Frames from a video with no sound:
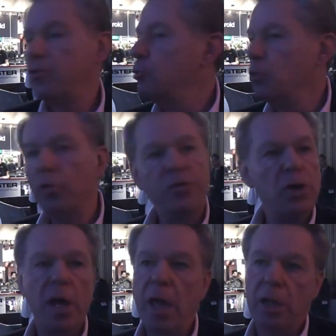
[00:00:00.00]
If you
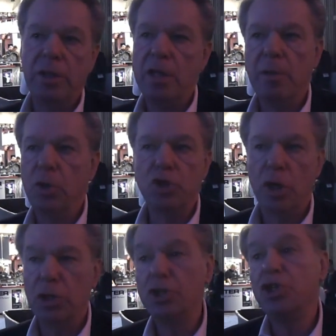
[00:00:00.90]
move your head, the
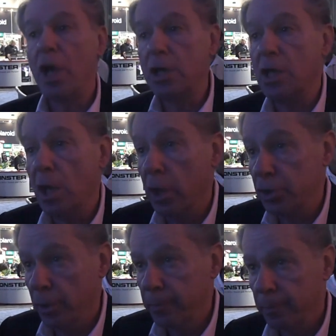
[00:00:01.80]
image gets shaky up.